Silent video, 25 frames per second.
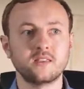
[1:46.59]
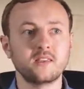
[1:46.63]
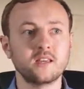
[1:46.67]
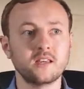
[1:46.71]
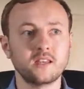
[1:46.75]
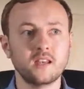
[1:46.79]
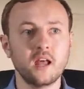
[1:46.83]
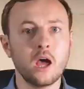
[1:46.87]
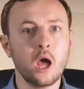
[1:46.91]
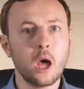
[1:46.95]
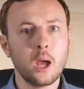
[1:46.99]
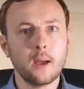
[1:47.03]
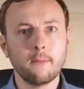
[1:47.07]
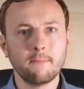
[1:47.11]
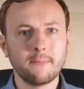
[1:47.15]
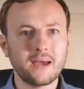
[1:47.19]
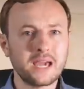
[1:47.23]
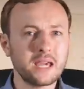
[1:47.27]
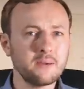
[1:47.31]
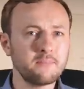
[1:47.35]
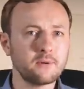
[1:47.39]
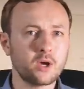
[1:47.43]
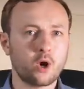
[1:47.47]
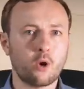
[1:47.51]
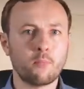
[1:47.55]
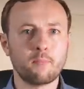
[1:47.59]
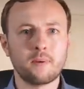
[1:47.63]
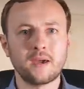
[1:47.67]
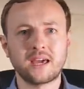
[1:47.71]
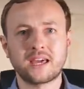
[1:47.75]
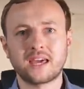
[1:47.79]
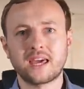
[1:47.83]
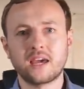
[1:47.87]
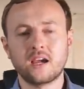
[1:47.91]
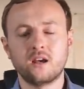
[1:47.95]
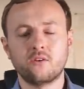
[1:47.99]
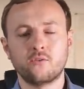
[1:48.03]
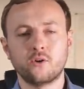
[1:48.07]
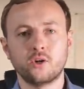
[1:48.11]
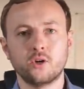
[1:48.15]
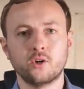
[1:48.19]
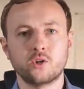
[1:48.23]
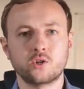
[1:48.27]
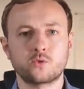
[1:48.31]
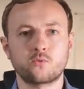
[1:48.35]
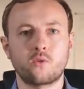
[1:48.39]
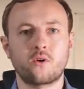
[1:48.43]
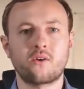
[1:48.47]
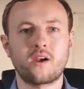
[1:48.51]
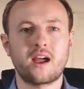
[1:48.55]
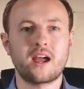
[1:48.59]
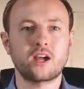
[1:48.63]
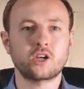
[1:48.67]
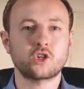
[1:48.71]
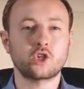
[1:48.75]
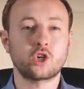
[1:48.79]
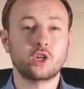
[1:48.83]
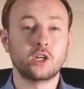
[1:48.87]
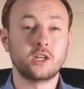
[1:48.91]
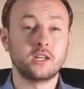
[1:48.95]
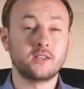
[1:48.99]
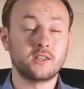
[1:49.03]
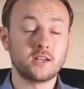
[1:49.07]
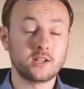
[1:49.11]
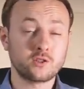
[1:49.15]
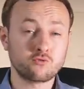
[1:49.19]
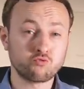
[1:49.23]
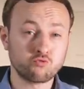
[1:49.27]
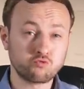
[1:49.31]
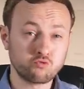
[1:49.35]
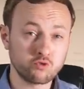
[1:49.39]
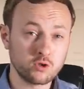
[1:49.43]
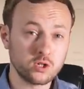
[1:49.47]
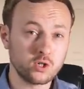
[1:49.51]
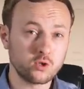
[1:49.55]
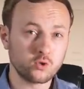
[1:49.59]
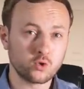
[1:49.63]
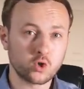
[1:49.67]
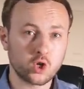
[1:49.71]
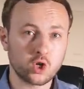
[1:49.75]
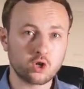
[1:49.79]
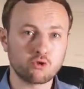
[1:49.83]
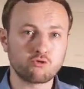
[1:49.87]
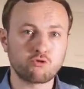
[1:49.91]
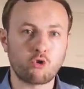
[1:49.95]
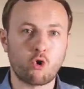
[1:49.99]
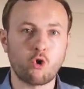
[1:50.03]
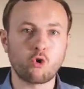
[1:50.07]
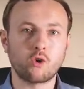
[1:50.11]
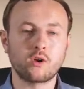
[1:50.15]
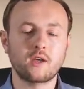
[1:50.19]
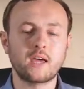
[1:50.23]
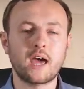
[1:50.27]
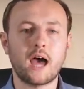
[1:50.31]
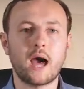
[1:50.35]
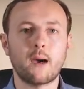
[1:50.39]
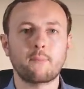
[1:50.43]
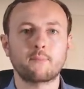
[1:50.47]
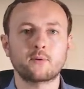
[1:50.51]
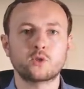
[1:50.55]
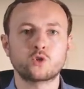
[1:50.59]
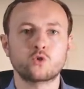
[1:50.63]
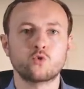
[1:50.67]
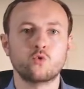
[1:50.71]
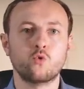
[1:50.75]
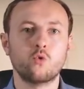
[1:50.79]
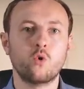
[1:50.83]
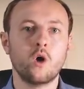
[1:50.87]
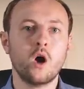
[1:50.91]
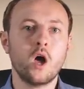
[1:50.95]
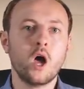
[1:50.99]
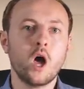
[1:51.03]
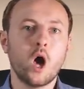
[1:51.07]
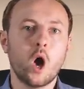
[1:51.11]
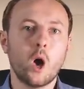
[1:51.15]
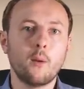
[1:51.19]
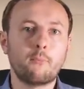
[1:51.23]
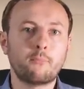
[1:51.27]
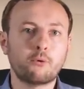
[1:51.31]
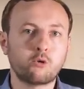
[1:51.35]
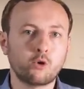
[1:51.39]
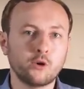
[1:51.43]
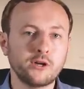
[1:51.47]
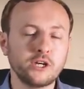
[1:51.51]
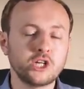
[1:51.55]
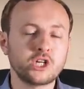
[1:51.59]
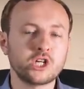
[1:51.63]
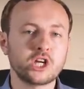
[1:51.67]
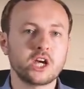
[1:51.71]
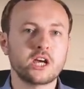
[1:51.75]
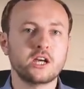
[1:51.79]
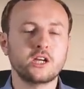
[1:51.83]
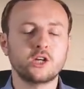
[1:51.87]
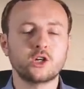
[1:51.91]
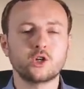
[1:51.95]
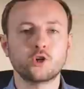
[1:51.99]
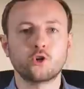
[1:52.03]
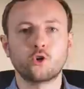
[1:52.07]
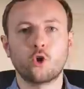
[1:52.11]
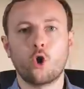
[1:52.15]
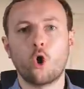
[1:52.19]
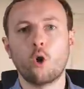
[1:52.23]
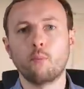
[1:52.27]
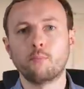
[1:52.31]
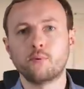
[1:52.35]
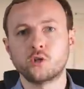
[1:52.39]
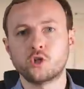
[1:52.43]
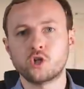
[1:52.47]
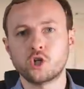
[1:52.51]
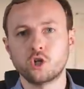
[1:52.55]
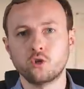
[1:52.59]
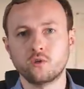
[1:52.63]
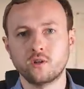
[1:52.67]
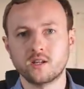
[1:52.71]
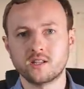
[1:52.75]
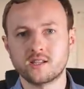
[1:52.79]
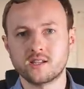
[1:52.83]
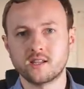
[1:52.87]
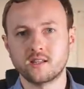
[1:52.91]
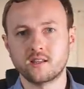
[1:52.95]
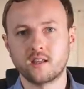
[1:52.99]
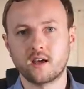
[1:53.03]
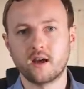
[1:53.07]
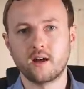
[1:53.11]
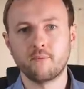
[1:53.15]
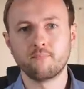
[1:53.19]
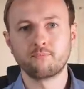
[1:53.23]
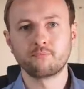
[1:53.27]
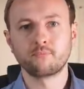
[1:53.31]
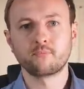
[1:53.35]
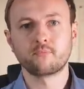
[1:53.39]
then maybe I'll pick areas where actually there's real strong capital appreciation opportunity there.